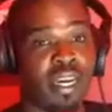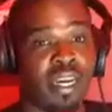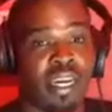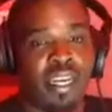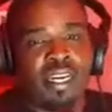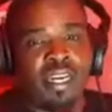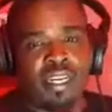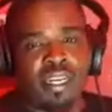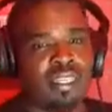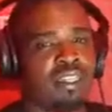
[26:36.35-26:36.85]
And
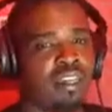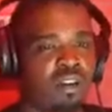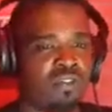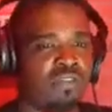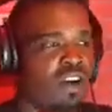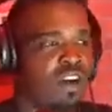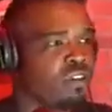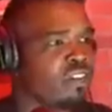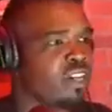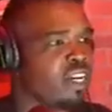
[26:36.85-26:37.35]
there's some
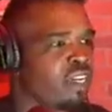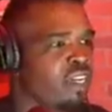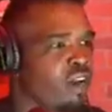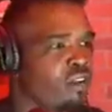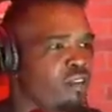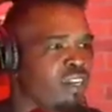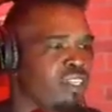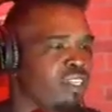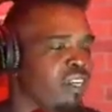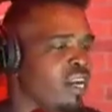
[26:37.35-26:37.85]
folks that know
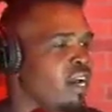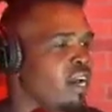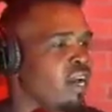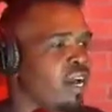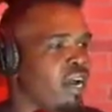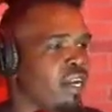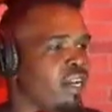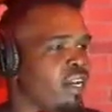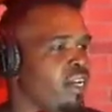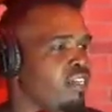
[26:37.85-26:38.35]
this. Nah, I
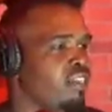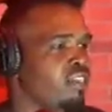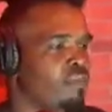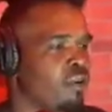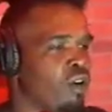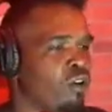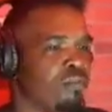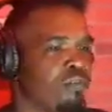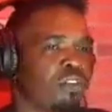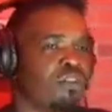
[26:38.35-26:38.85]
can't
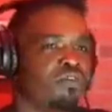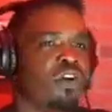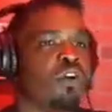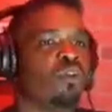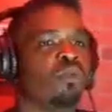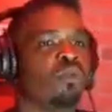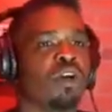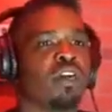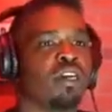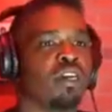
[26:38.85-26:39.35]
smoke before
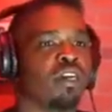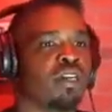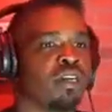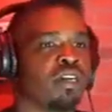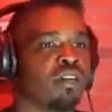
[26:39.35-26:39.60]
work.